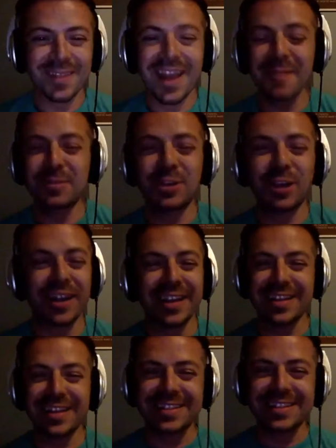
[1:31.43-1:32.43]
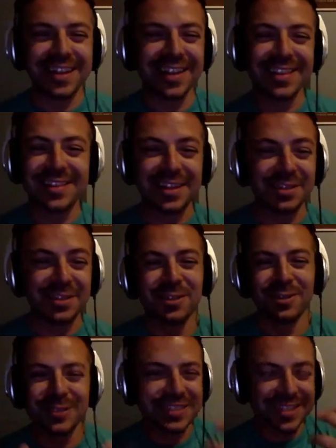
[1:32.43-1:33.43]
I'm trying to get these
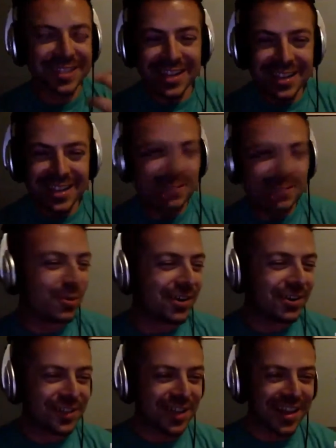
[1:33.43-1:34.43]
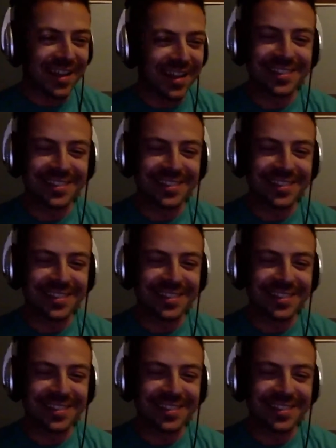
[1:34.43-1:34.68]
intros a little more energetic.